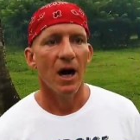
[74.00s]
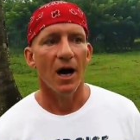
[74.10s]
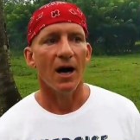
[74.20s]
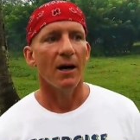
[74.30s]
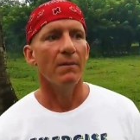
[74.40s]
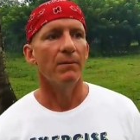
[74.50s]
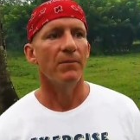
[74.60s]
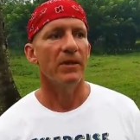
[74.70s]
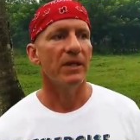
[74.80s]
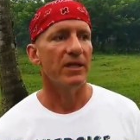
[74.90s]
Um,
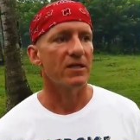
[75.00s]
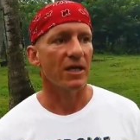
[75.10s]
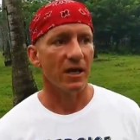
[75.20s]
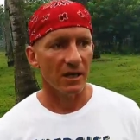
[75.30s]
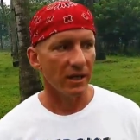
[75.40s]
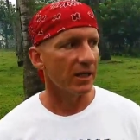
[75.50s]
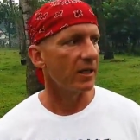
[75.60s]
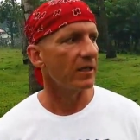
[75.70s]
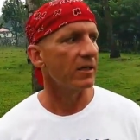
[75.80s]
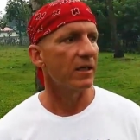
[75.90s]
they settle
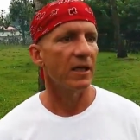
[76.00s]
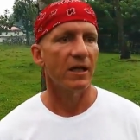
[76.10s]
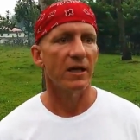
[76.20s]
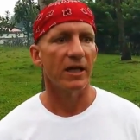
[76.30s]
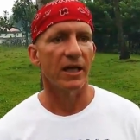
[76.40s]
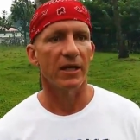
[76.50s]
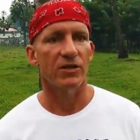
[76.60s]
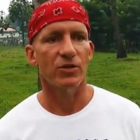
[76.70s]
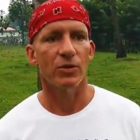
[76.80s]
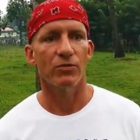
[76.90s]
in, they get
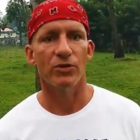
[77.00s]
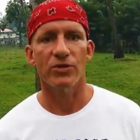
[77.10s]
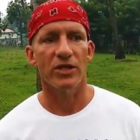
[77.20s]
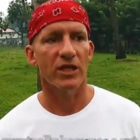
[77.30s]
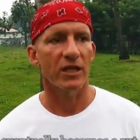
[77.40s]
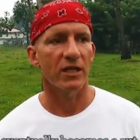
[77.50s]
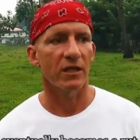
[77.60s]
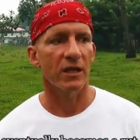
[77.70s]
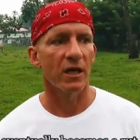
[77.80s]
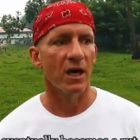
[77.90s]
into a
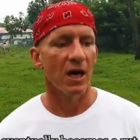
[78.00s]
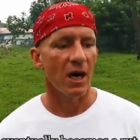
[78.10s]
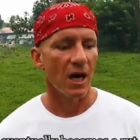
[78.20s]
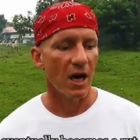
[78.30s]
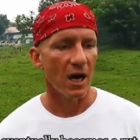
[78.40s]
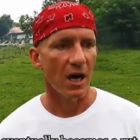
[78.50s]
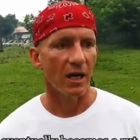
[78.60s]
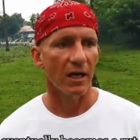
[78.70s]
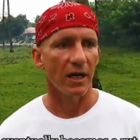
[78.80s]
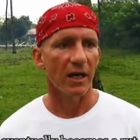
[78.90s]
routine,
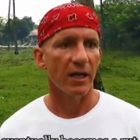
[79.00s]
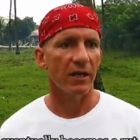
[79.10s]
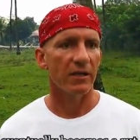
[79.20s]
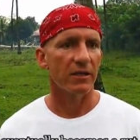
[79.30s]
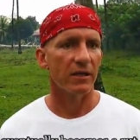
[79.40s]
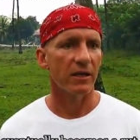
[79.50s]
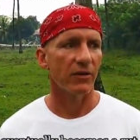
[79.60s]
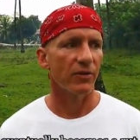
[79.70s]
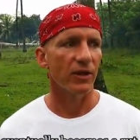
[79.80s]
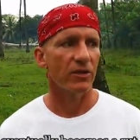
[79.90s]
uh, and
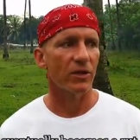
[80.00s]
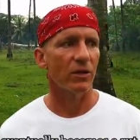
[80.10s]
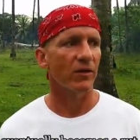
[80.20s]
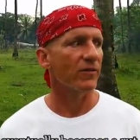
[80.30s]
they really don't.